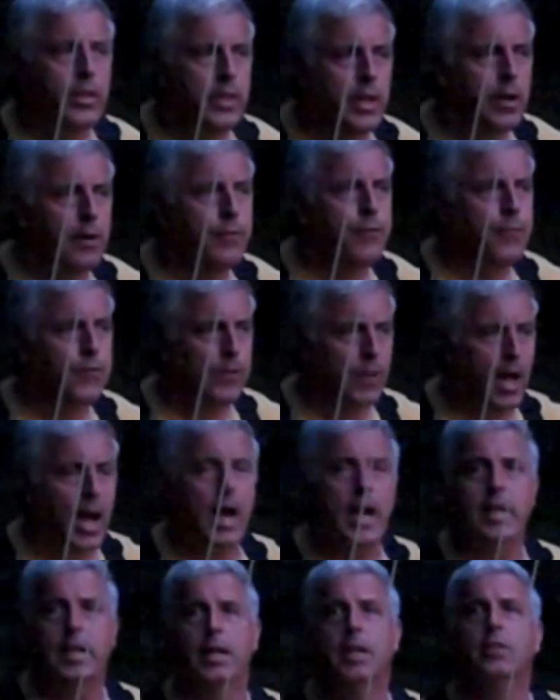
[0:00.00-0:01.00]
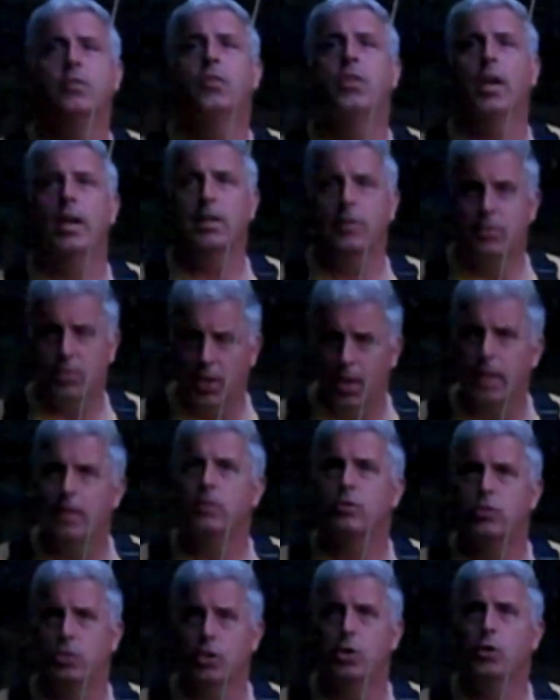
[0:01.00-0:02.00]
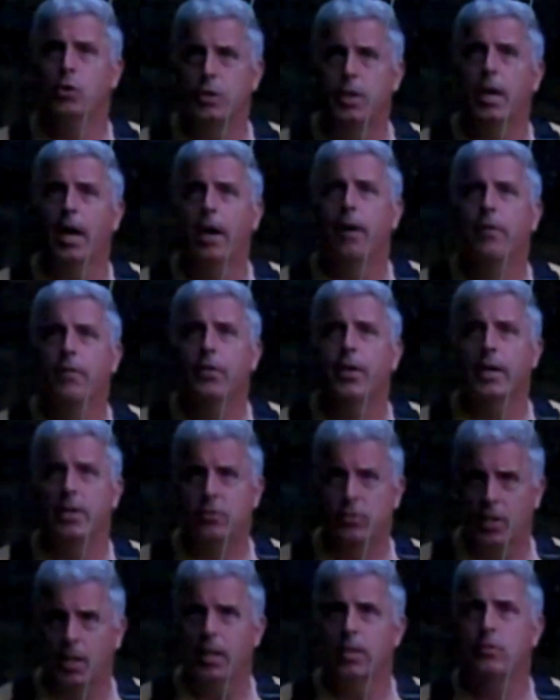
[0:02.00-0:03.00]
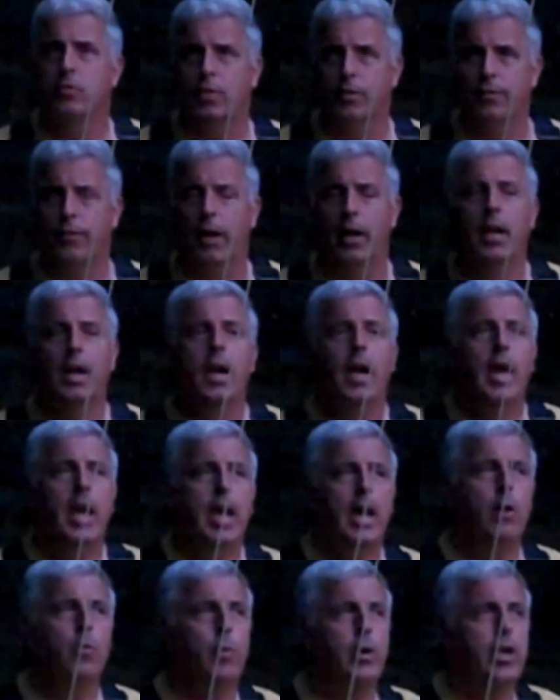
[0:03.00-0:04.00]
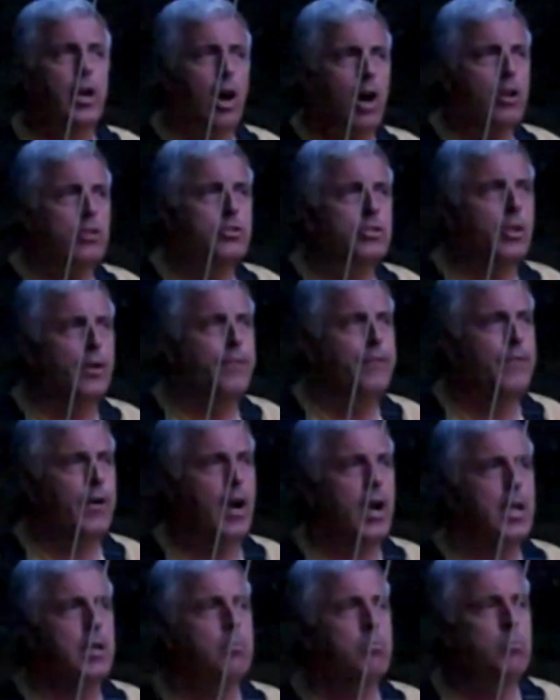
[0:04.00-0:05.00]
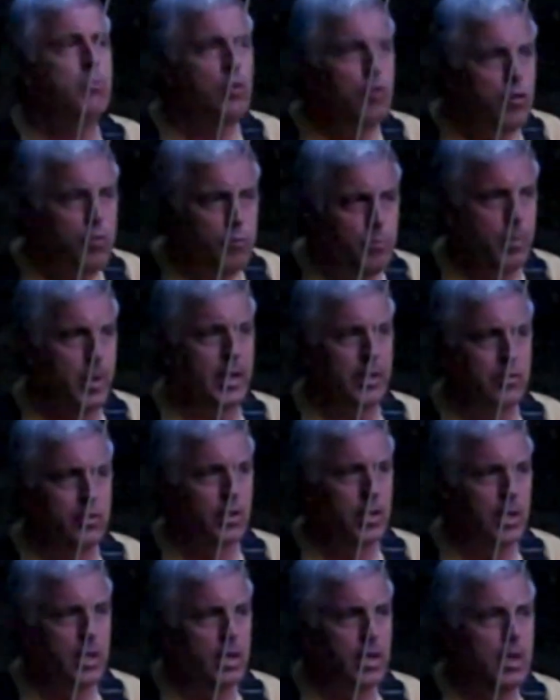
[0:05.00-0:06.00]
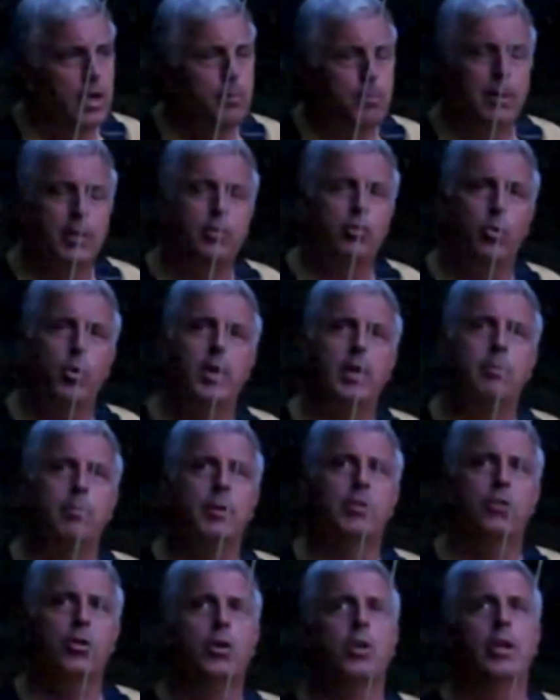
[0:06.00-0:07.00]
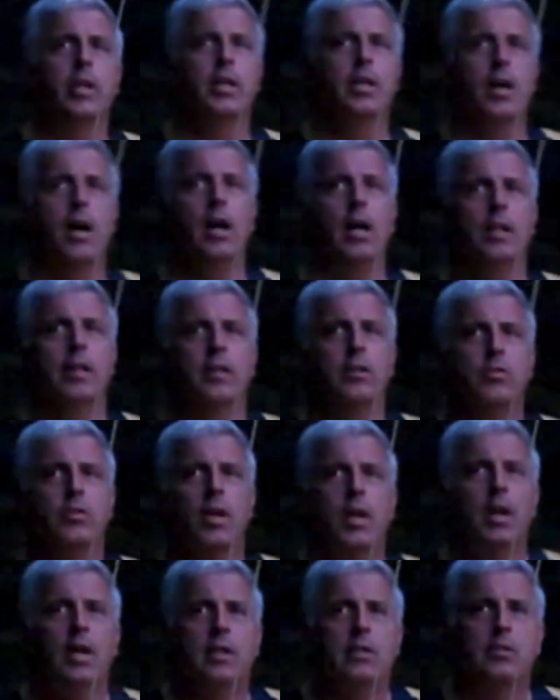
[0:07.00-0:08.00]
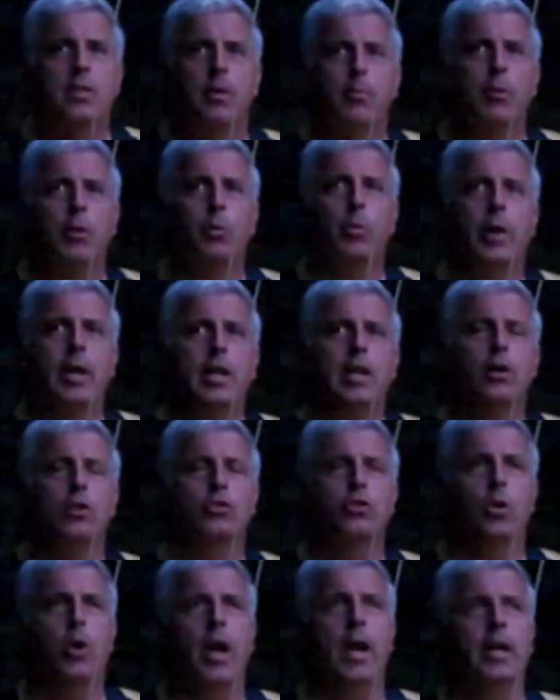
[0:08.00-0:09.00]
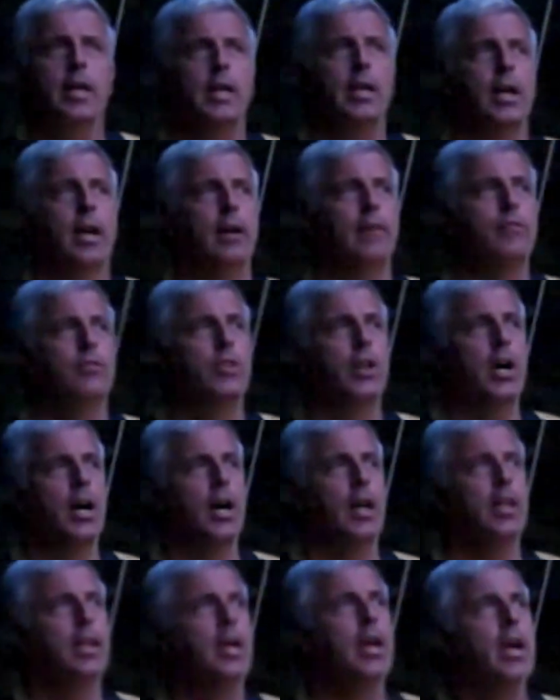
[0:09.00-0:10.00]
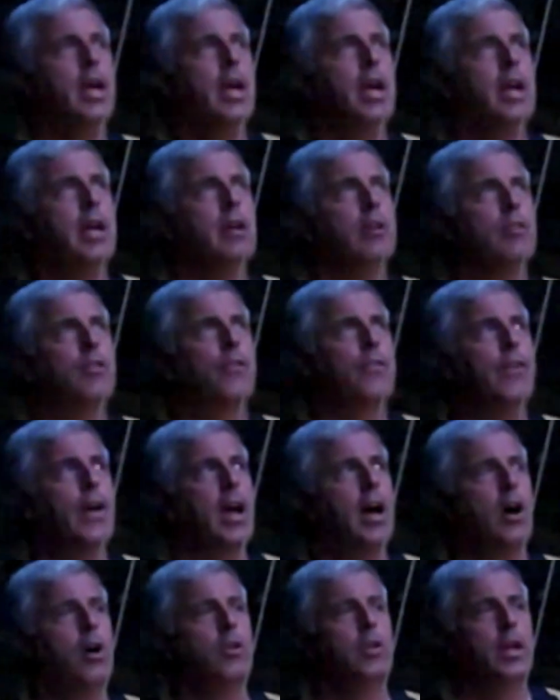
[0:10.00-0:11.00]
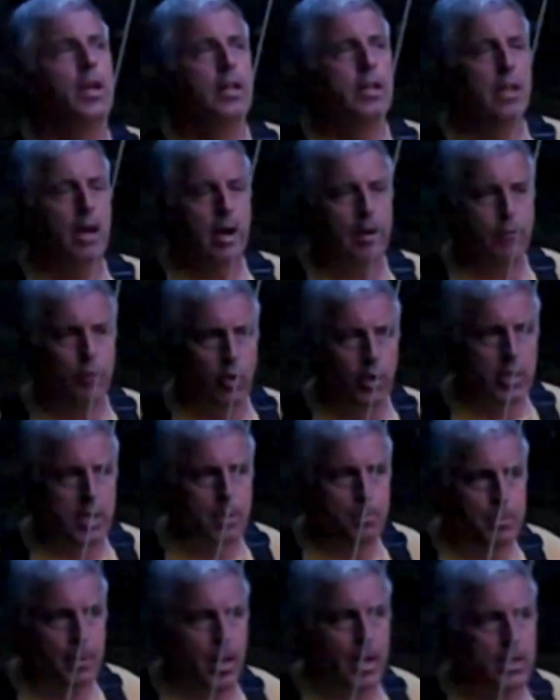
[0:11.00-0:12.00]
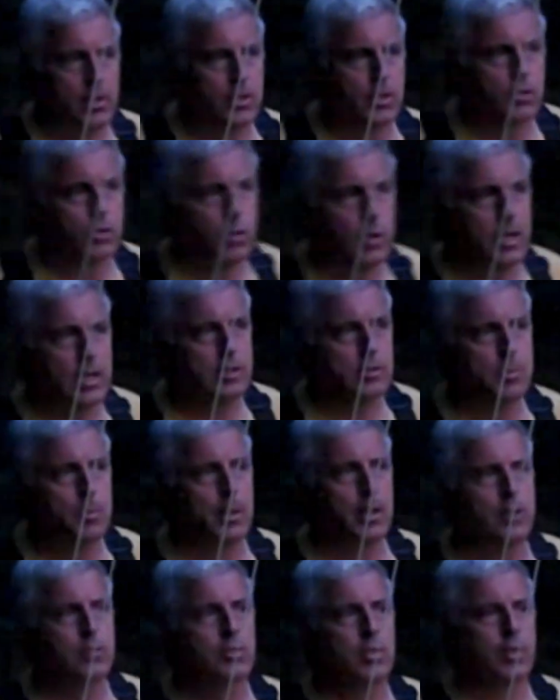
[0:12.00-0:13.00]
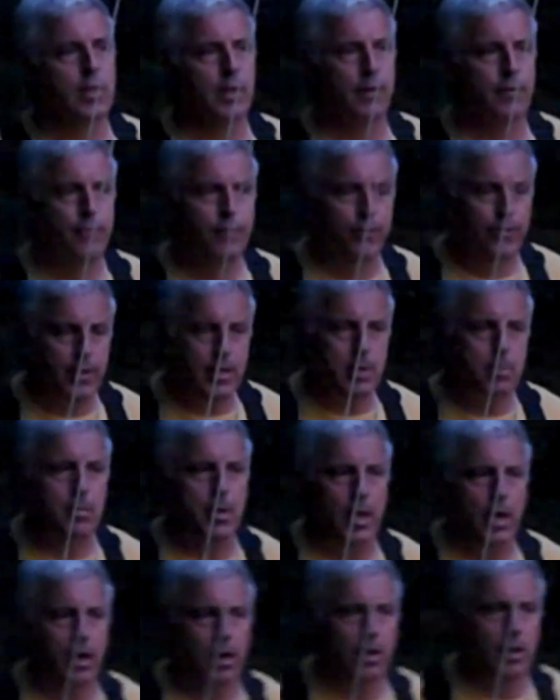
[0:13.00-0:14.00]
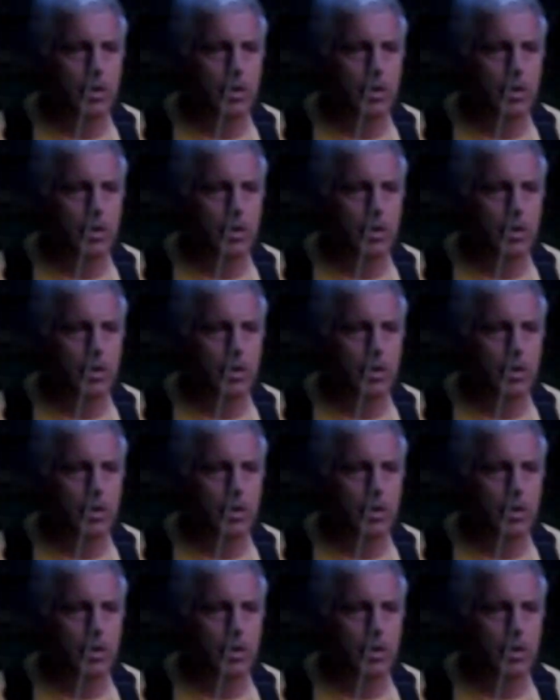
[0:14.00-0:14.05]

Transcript: they're flighted, busy? they tend to. Yeah, they tend to find, and we also find movement between maternity colonies. Some of the radio tracking I've done has found, now I've only applied the transmitter to the female,